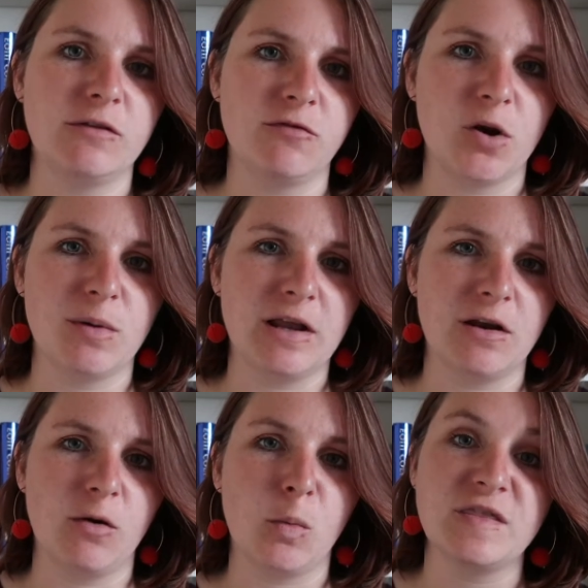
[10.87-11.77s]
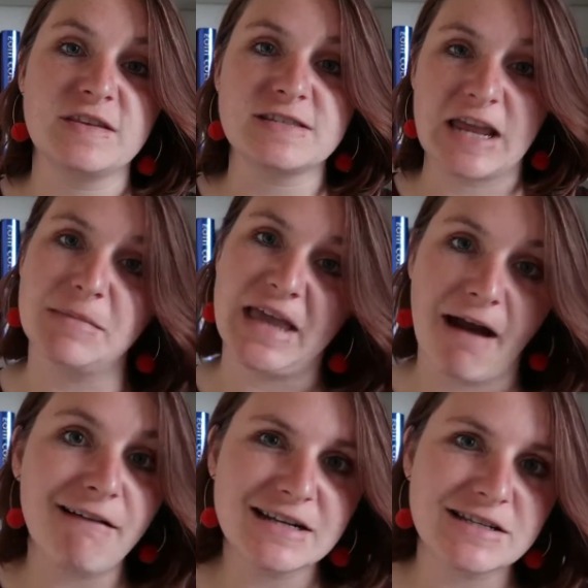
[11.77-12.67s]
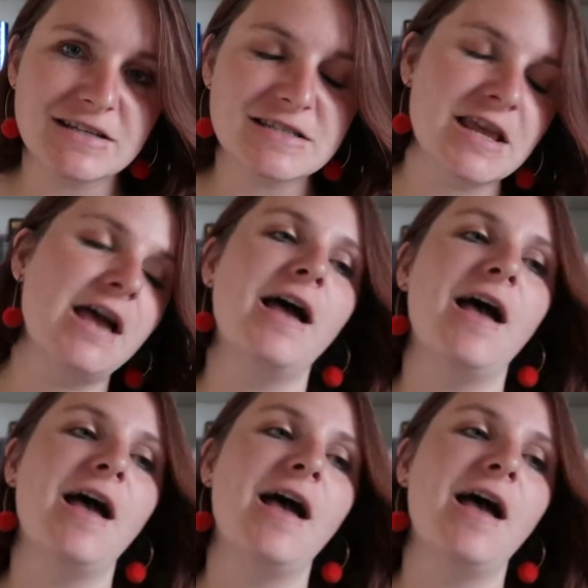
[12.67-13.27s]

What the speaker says: following along with the same characters.